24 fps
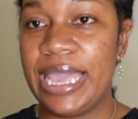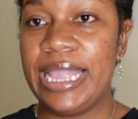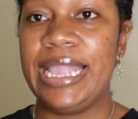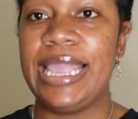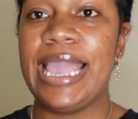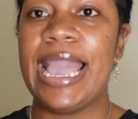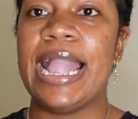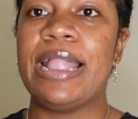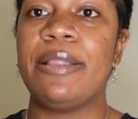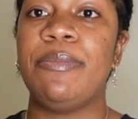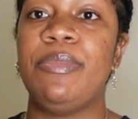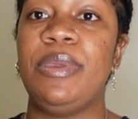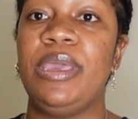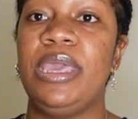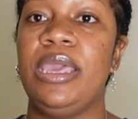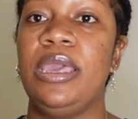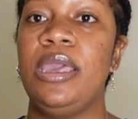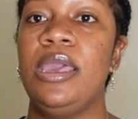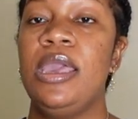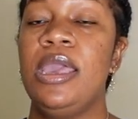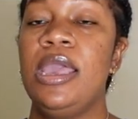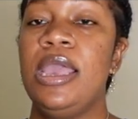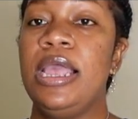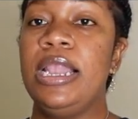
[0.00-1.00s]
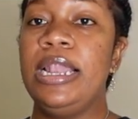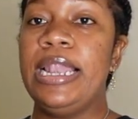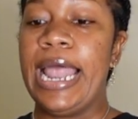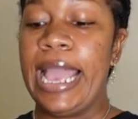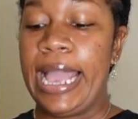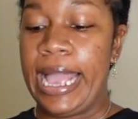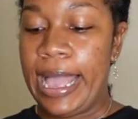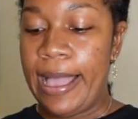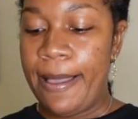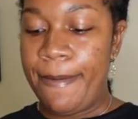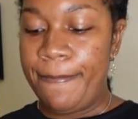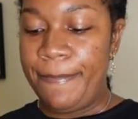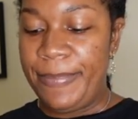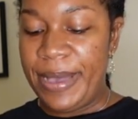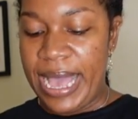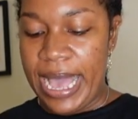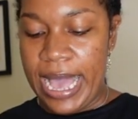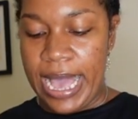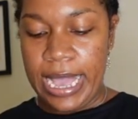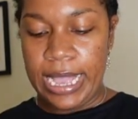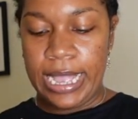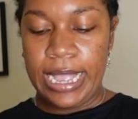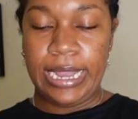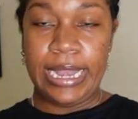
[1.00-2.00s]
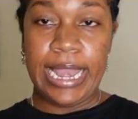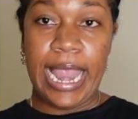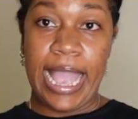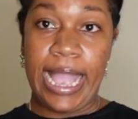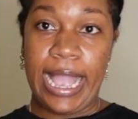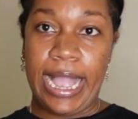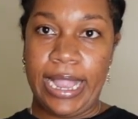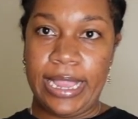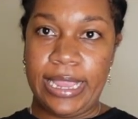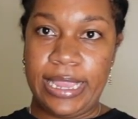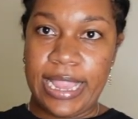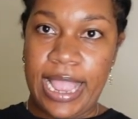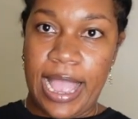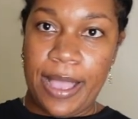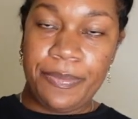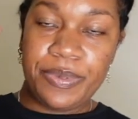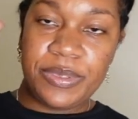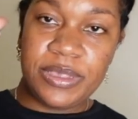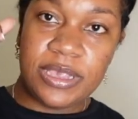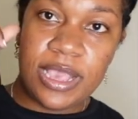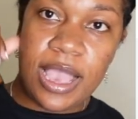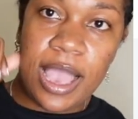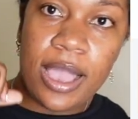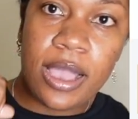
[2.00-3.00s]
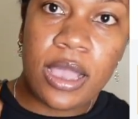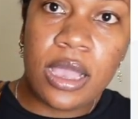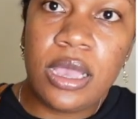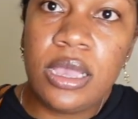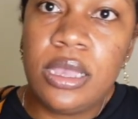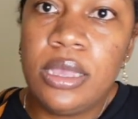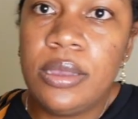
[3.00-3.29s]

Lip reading: it can be like a bag, like a knapsack